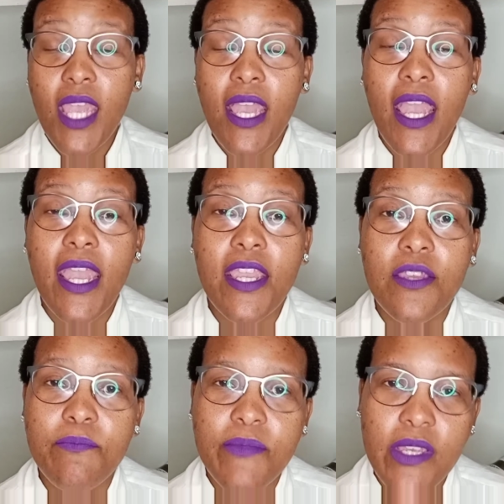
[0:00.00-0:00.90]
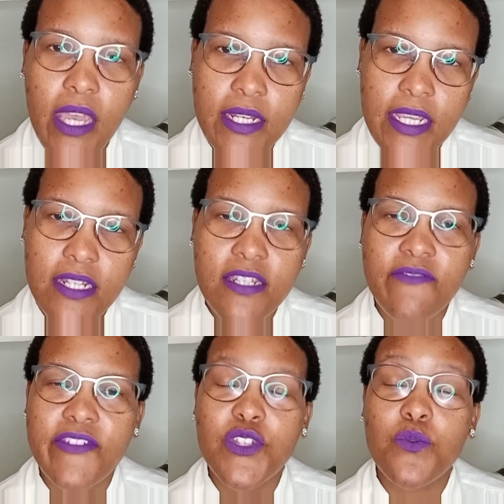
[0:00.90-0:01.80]
An
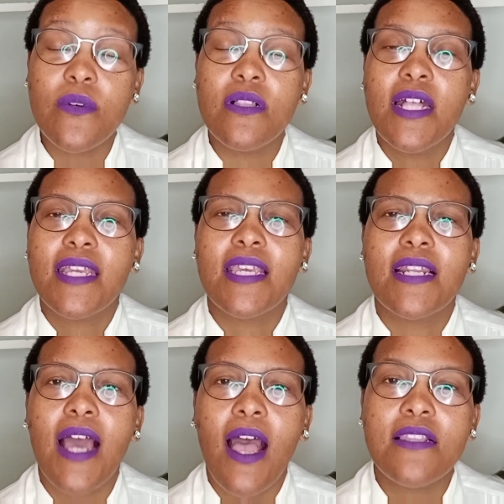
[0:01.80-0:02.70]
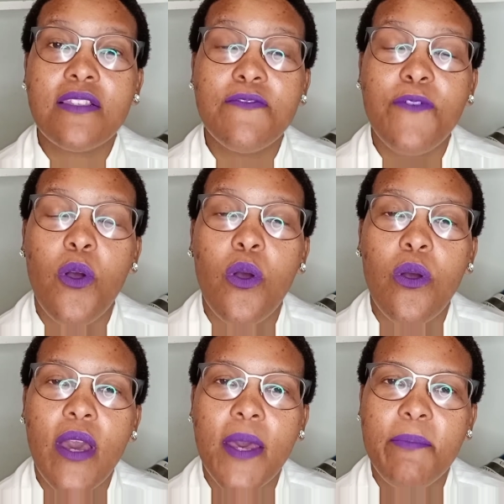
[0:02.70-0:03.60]
individual can ask
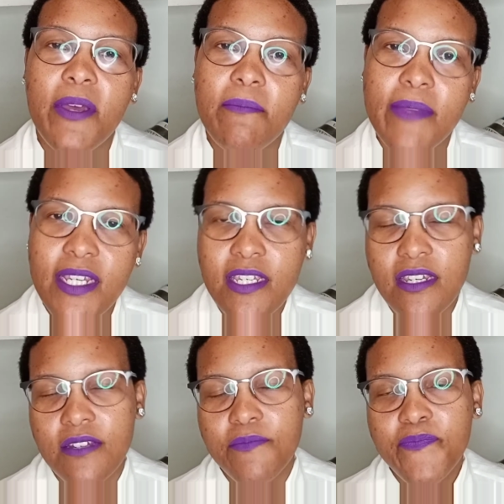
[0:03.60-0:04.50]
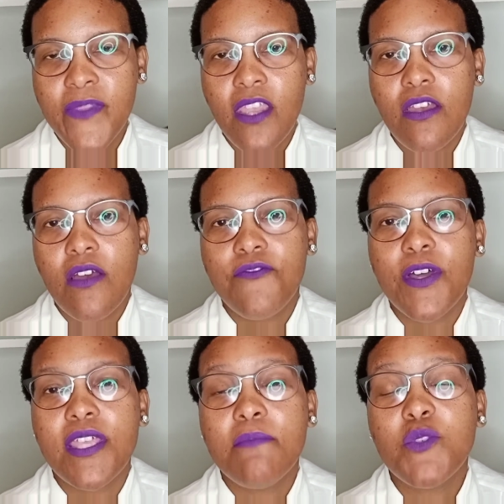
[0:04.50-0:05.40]
for a permission for
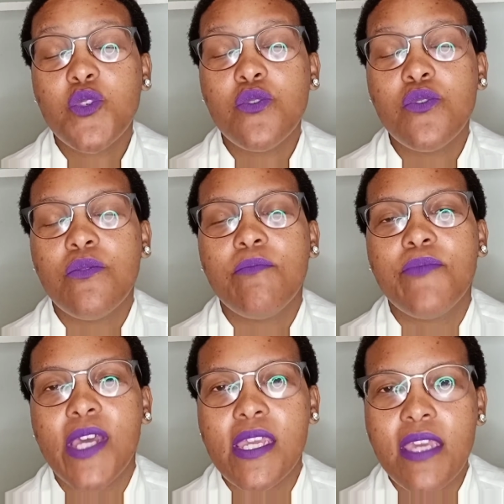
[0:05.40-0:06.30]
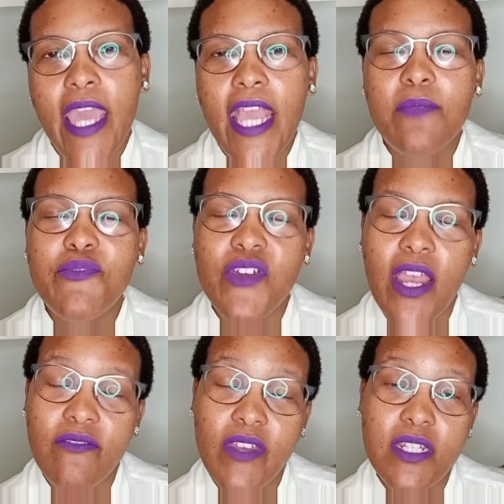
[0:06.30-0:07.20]
them to bring a
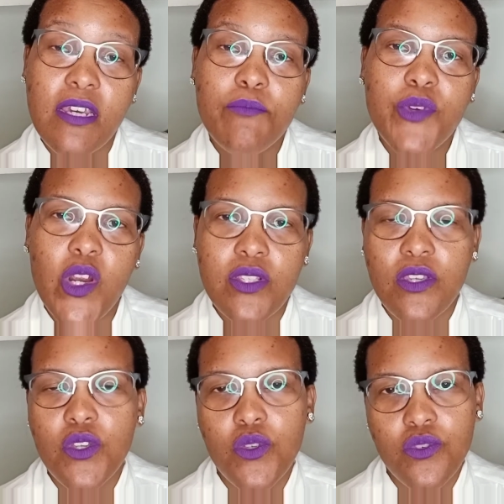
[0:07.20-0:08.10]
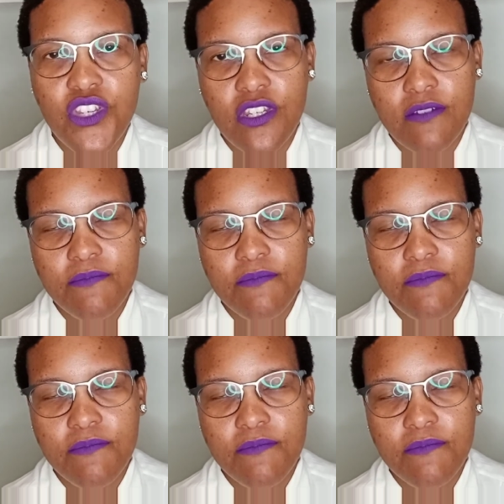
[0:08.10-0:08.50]
private prosecution.